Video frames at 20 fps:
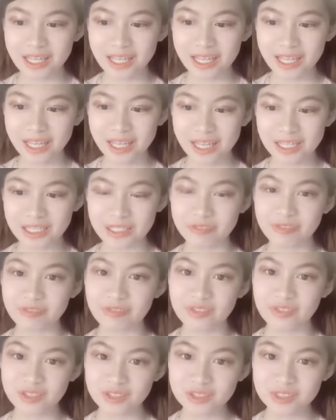And the
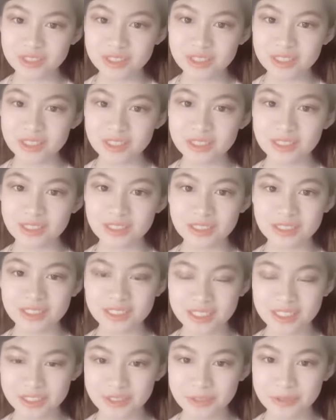first
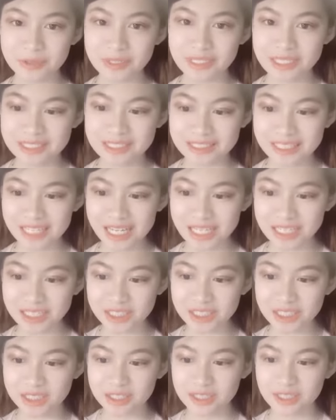skill is
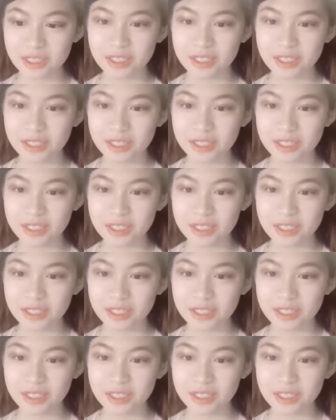that